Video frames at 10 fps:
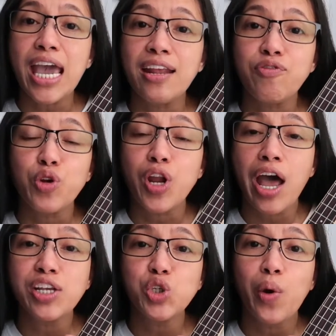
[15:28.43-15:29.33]
And if you're
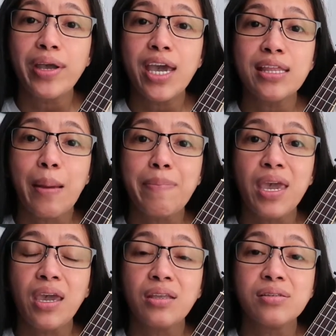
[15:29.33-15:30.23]
not enjoying it, that
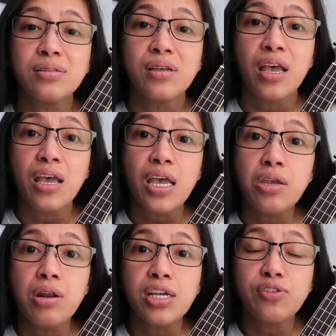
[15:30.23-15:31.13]
means
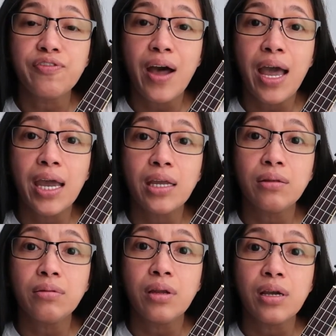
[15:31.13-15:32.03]
you need to
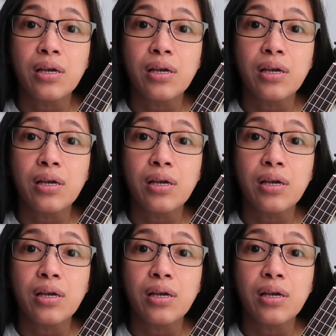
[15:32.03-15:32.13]
find